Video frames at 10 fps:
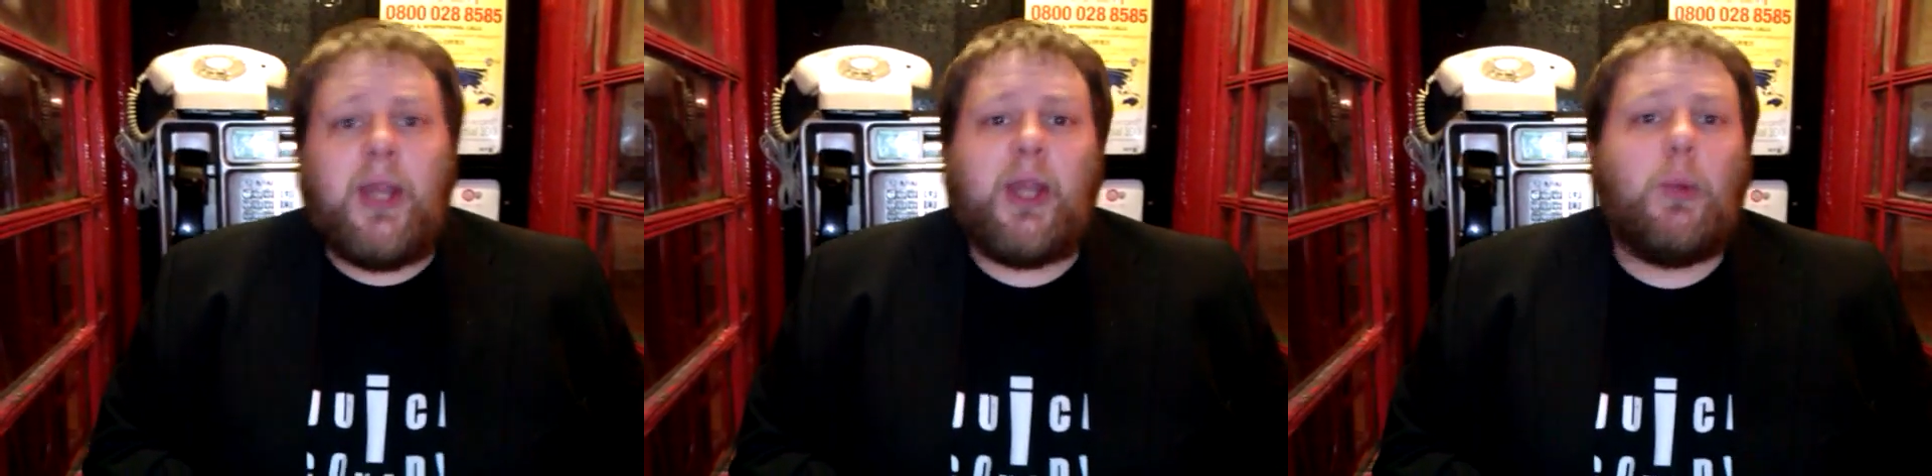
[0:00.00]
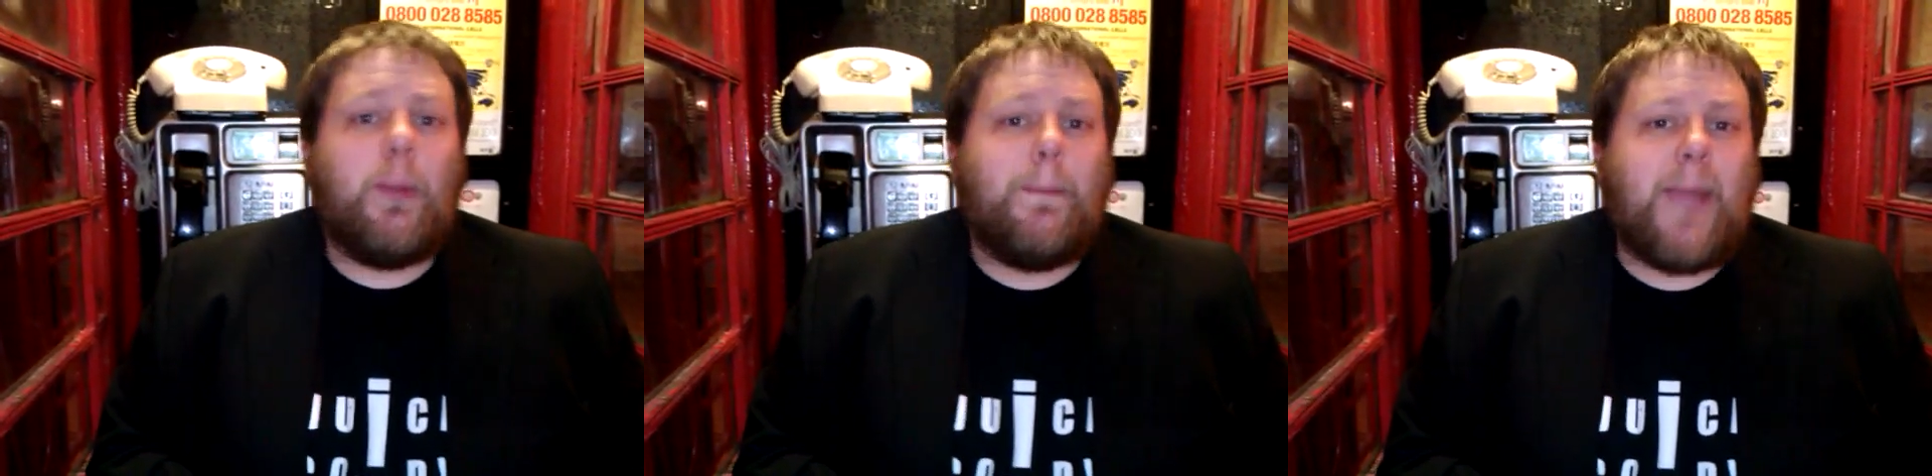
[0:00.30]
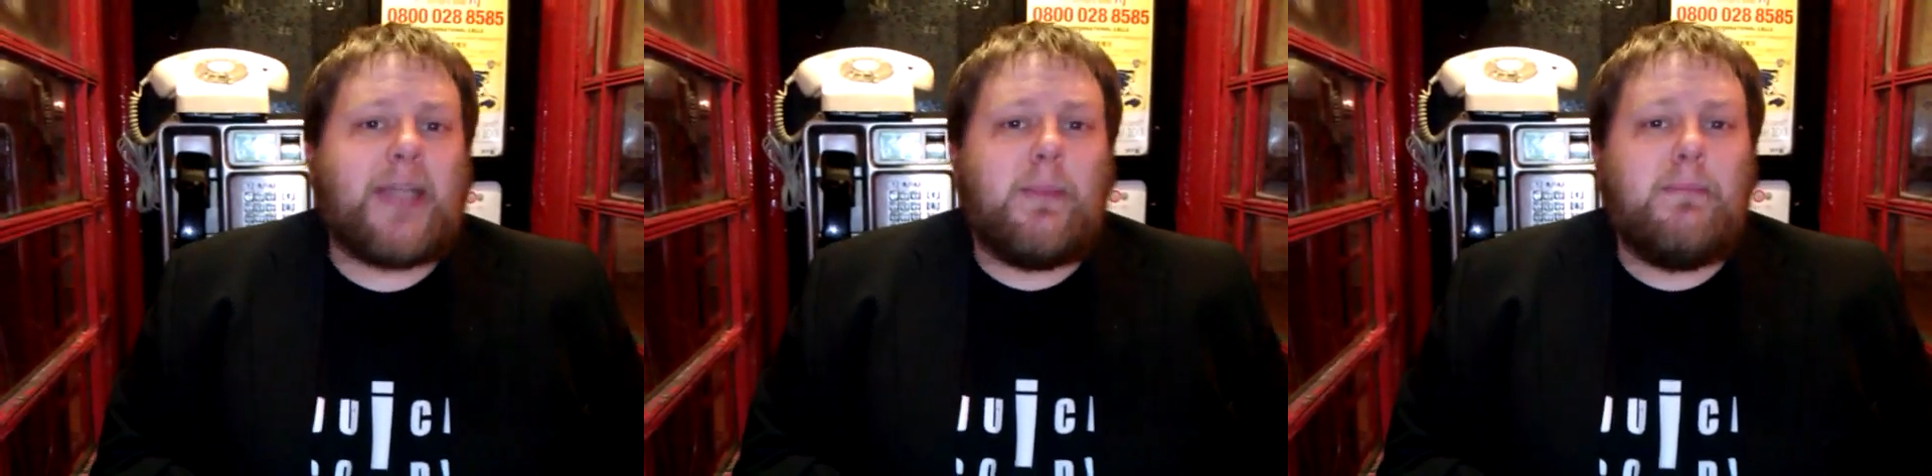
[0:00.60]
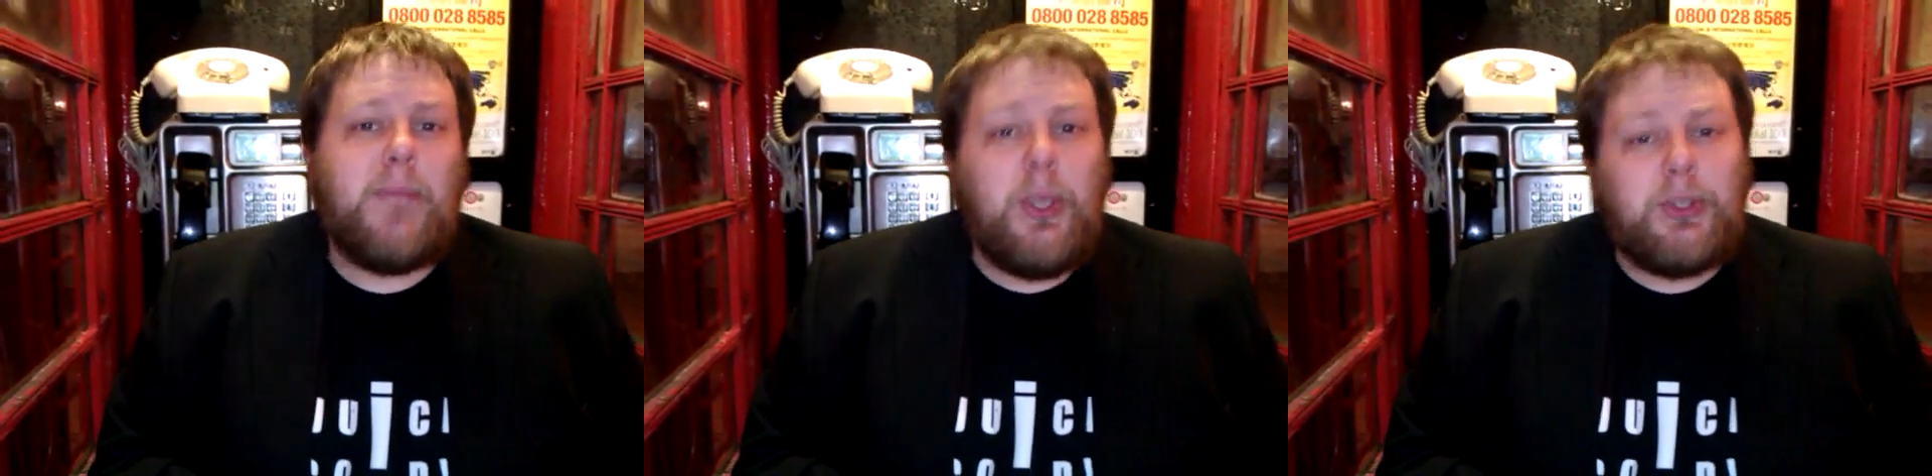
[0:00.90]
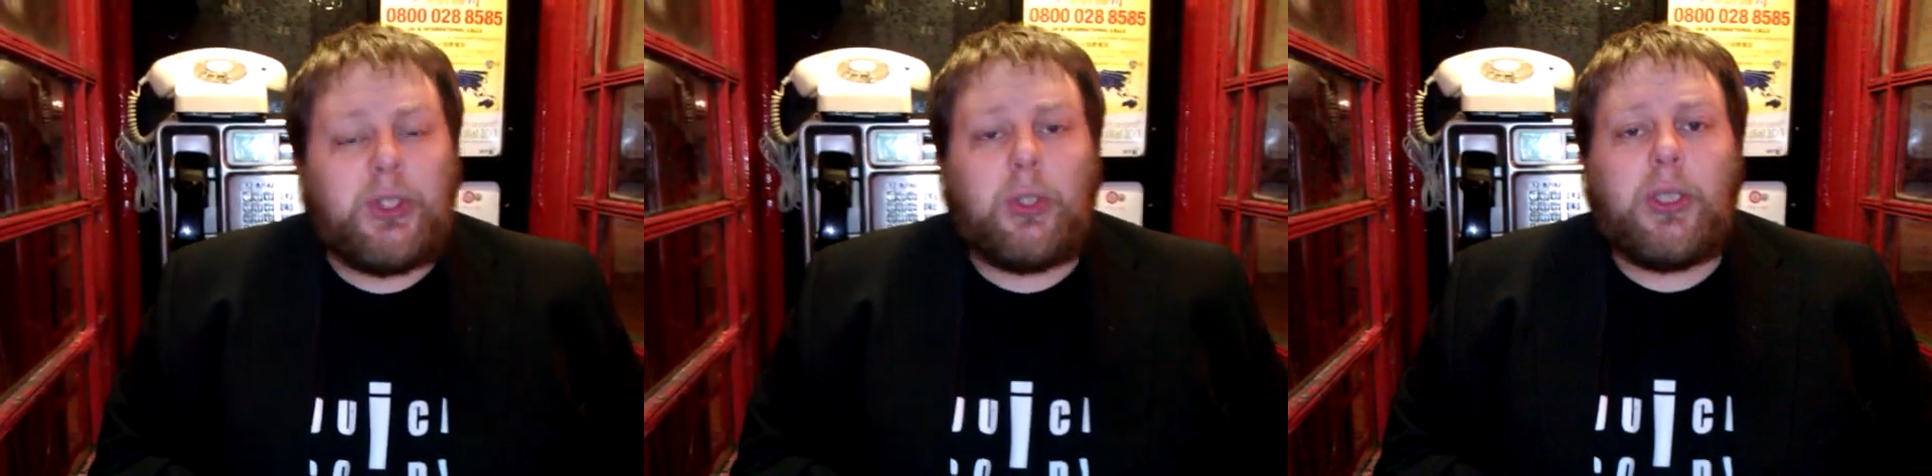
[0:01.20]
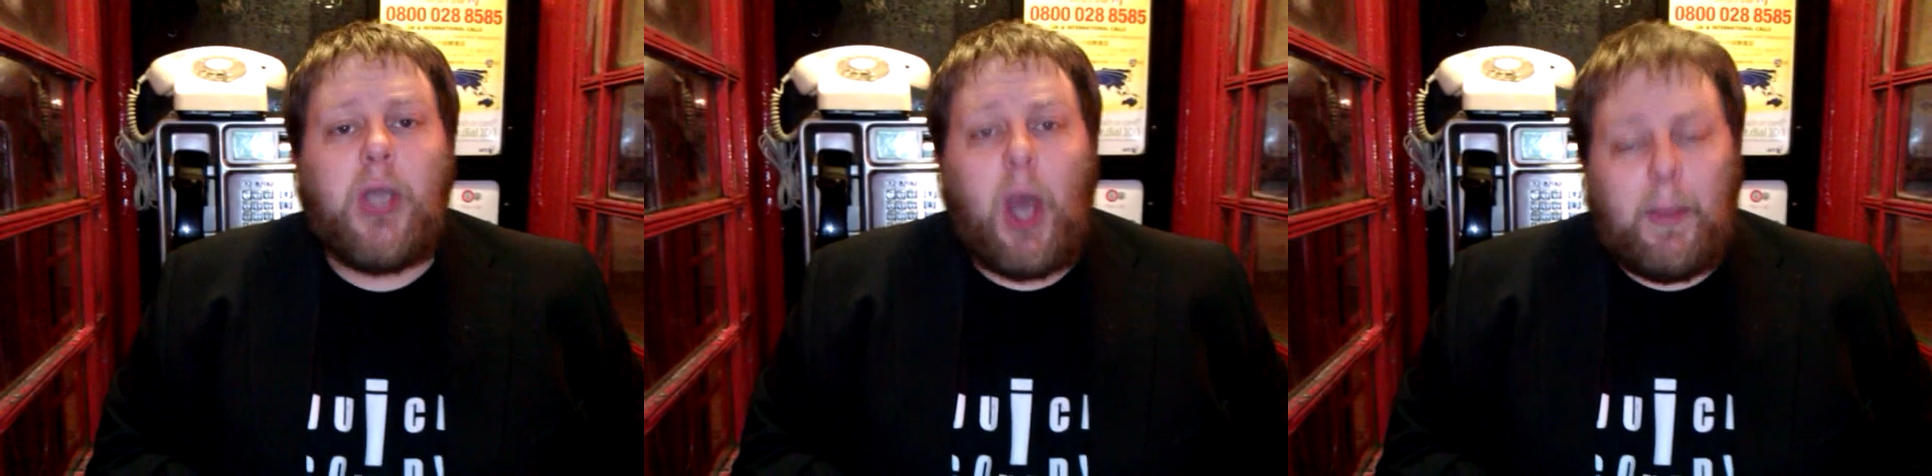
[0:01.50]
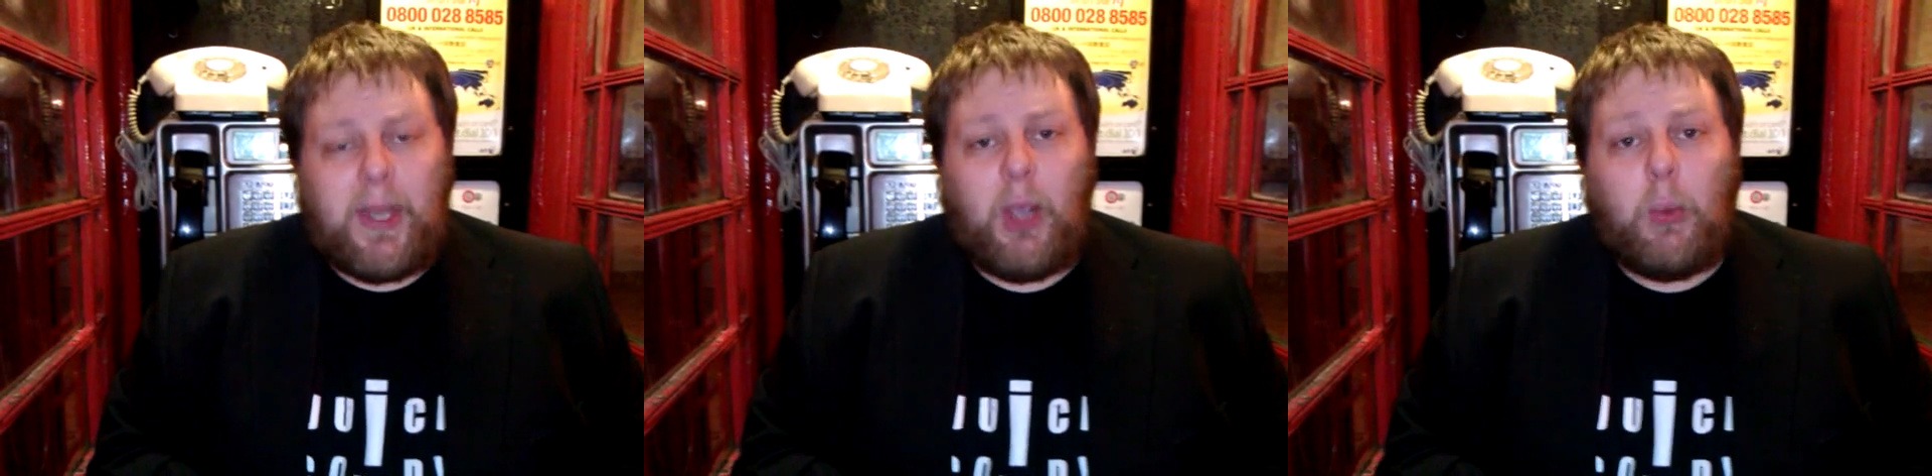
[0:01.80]
They won Best Musical
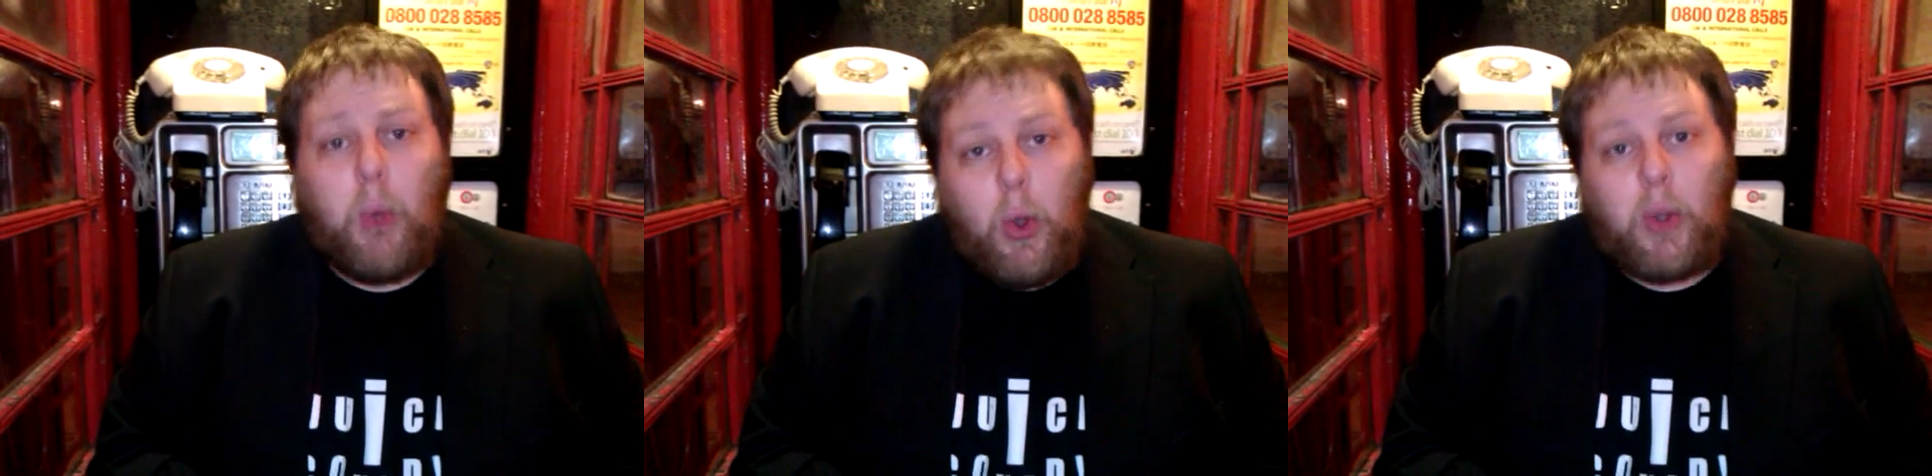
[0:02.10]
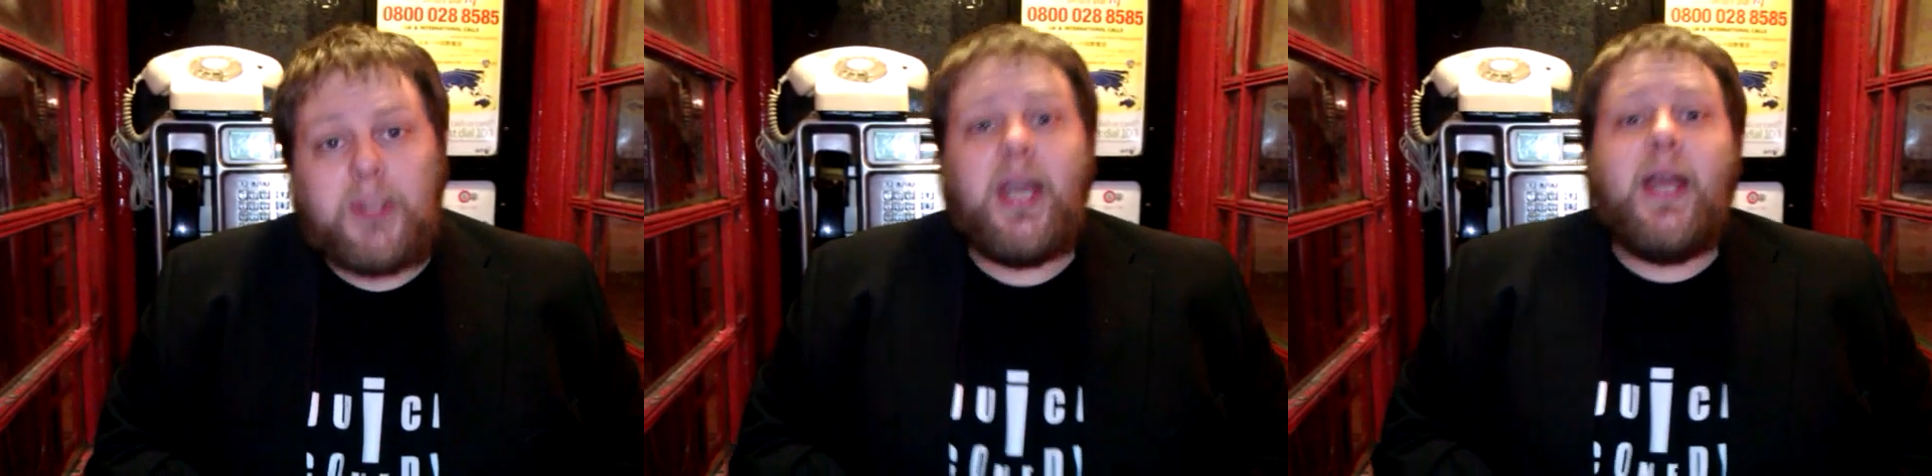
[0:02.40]
Comedy Award.